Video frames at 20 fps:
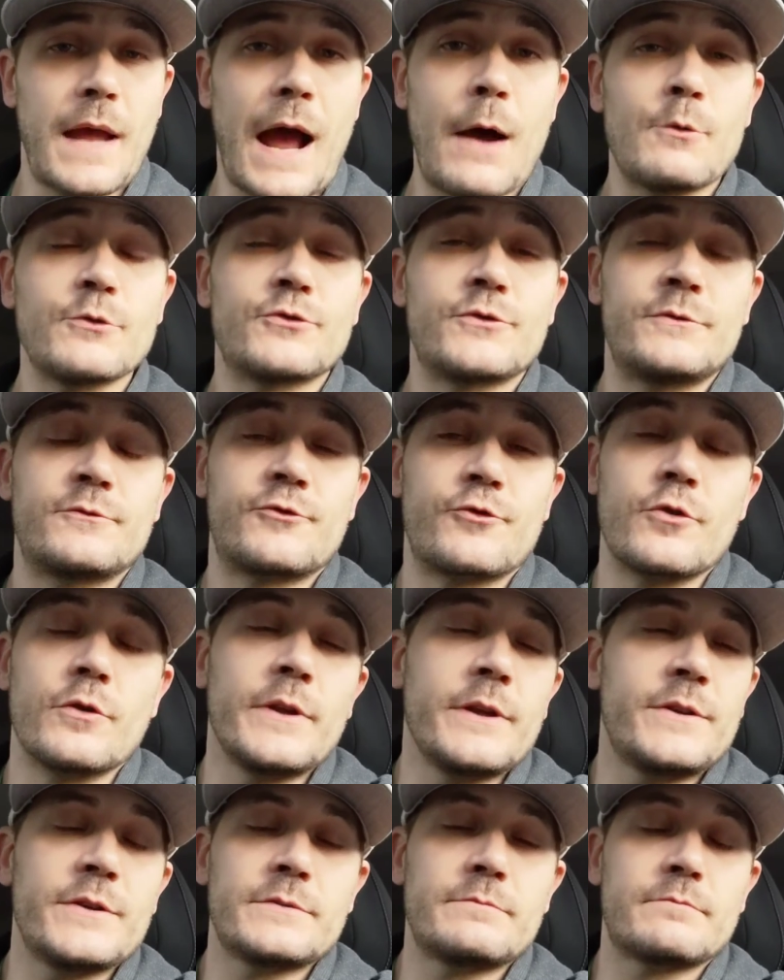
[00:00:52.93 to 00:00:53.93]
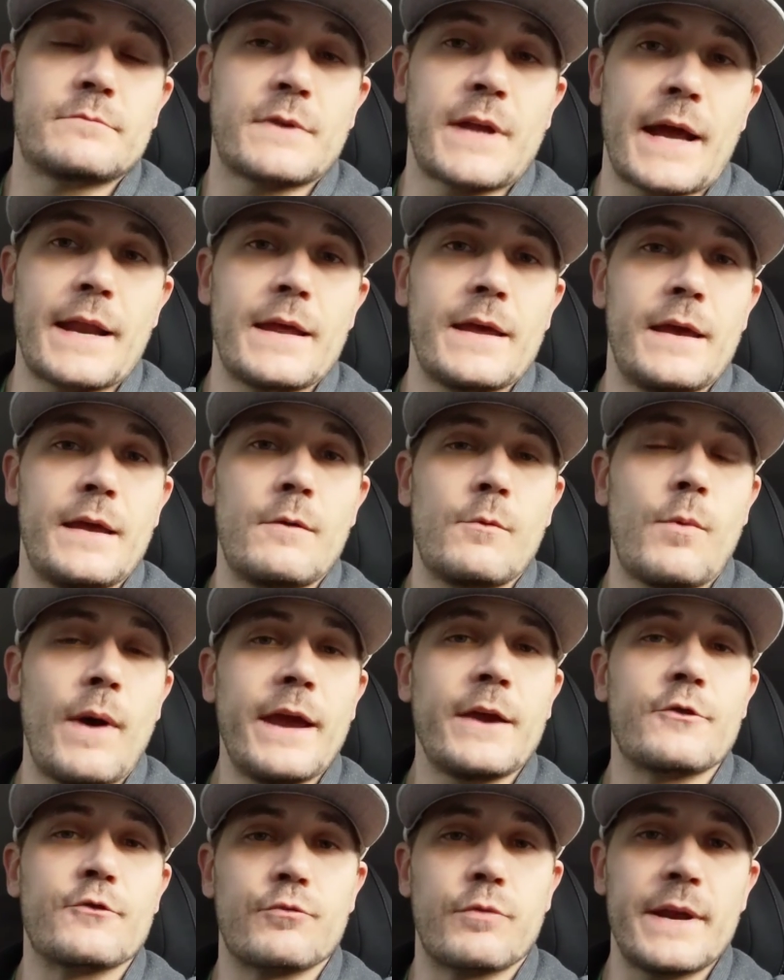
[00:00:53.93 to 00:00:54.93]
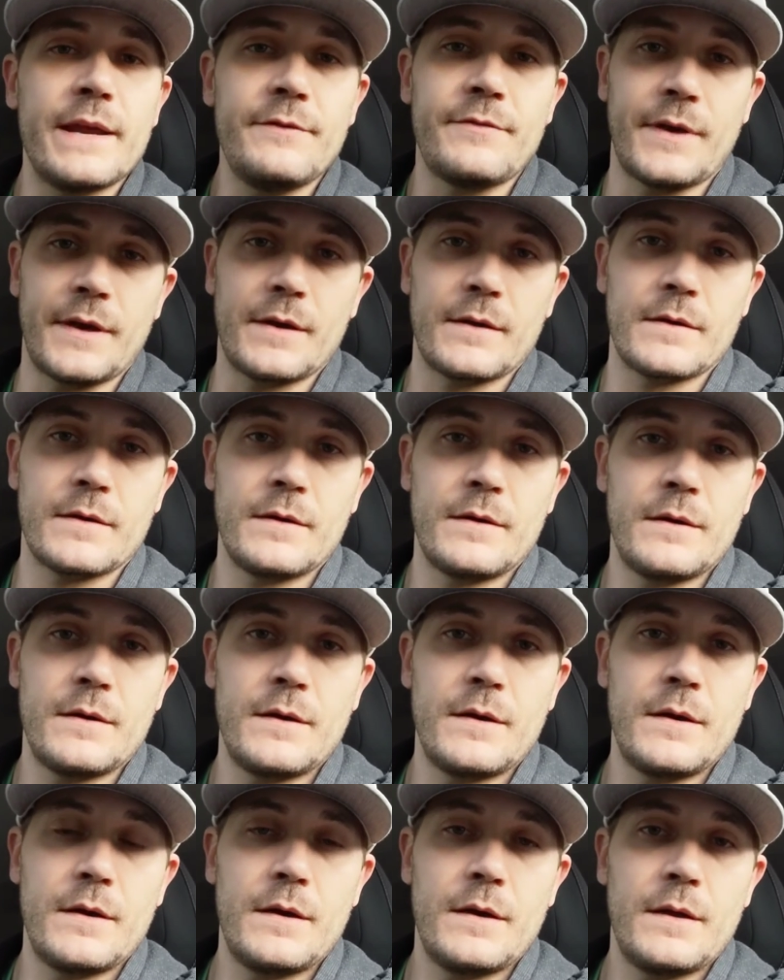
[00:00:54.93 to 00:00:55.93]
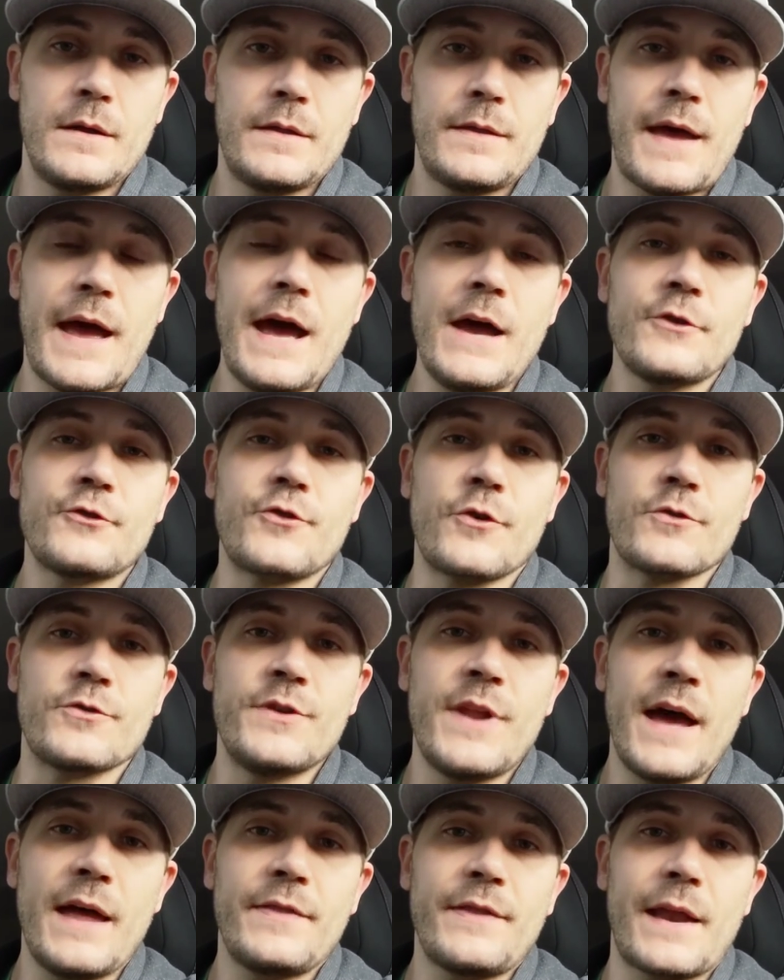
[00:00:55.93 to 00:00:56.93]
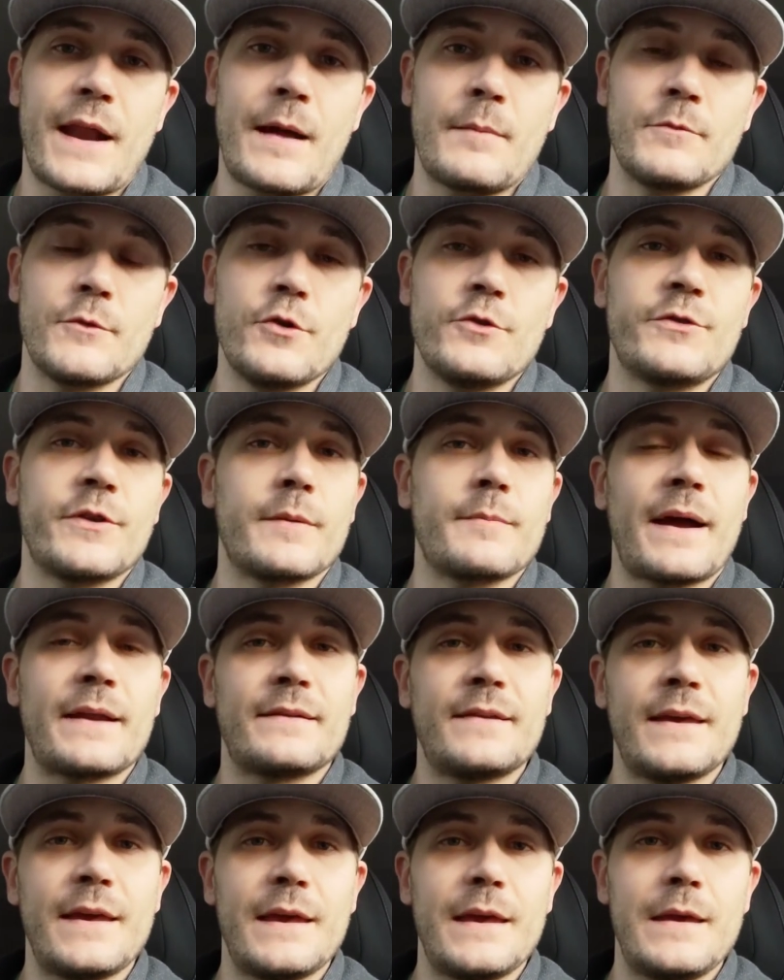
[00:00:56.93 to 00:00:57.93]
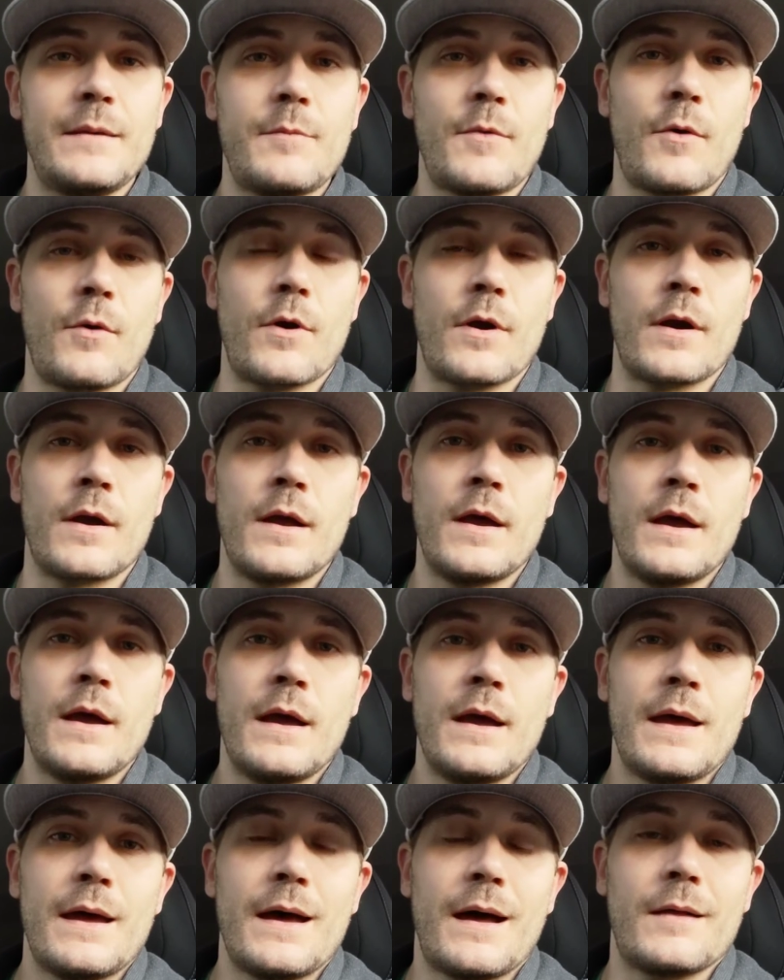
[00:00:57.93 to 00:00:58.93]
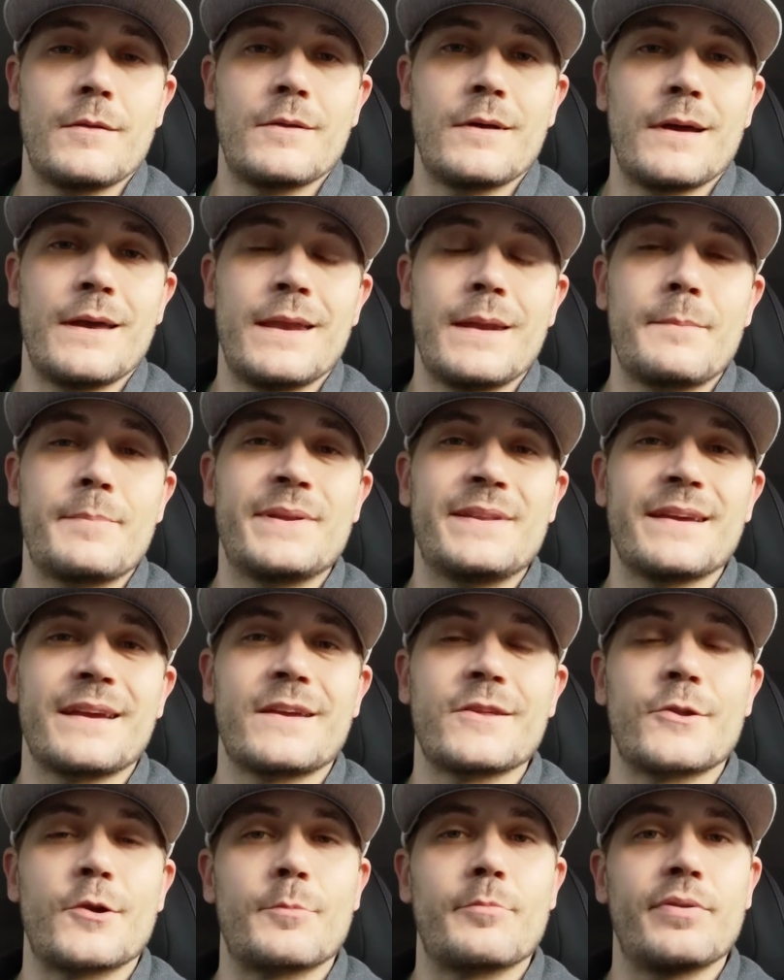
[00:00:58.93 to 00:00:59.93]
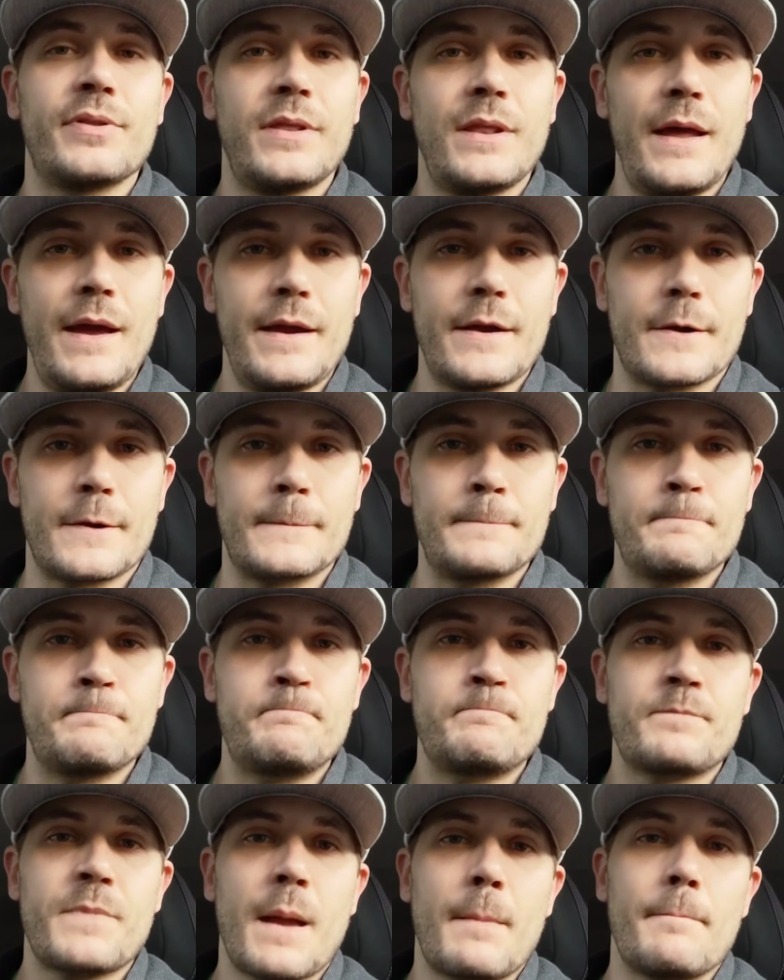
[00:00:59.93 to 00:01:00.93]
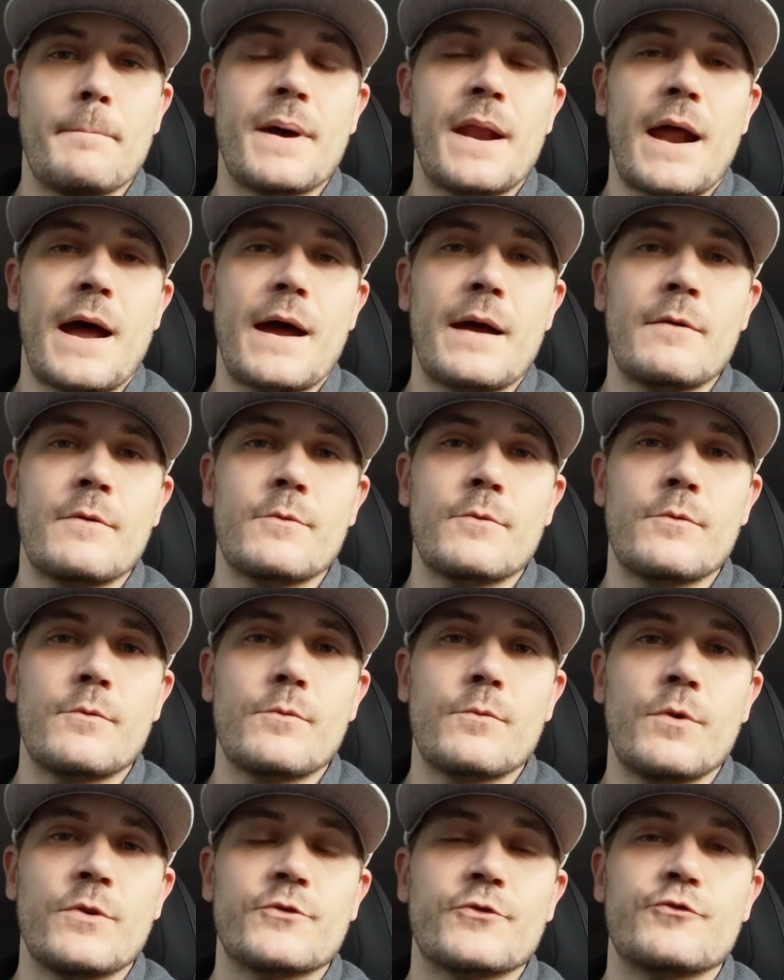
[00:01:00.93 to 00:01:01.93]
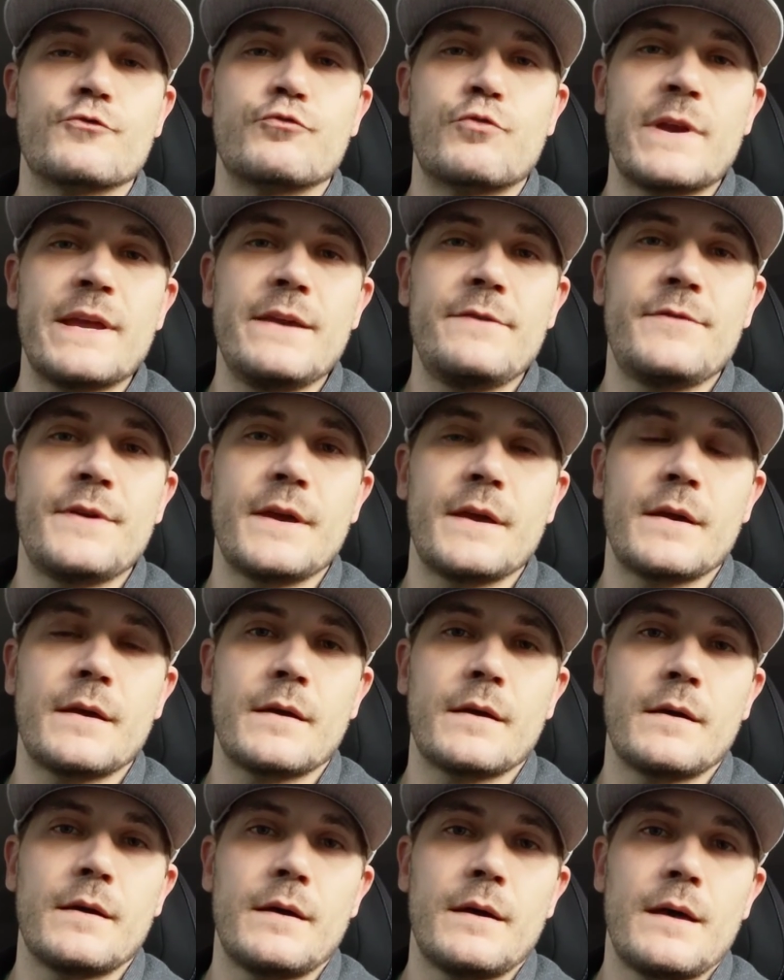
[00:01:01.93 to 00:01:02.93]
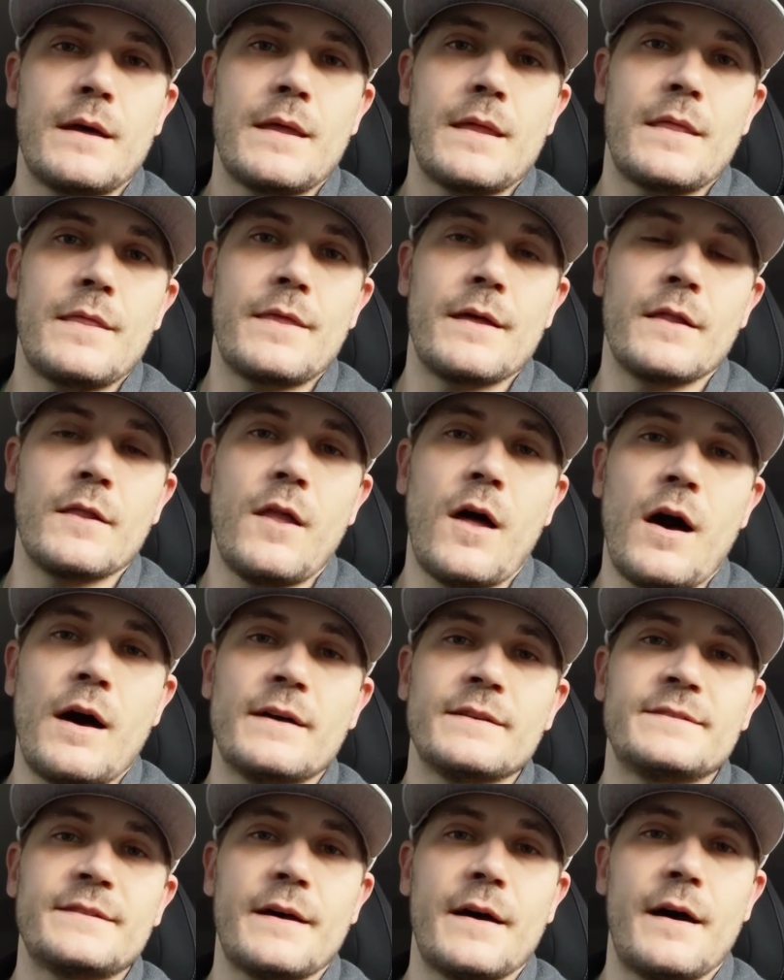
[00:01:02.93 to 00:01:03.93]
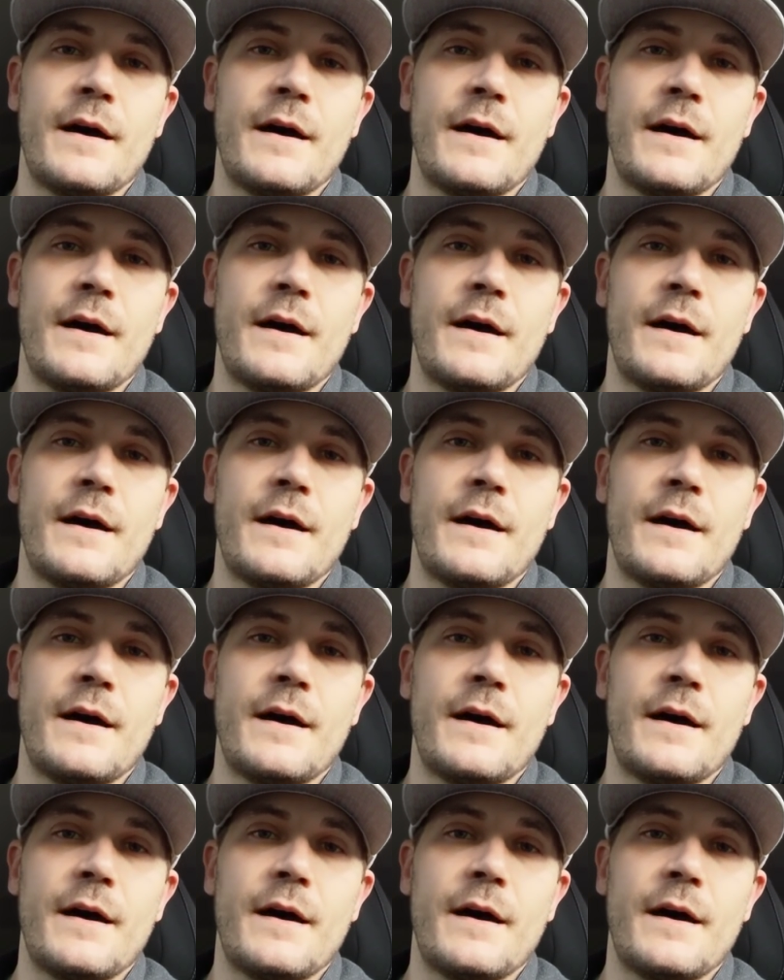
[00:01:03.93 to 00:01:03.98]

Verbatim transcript: I was truly just kind of, in a way, grieving the Astros. Not that I'm losing my team or Uh, any particular player, but I was grieving the loss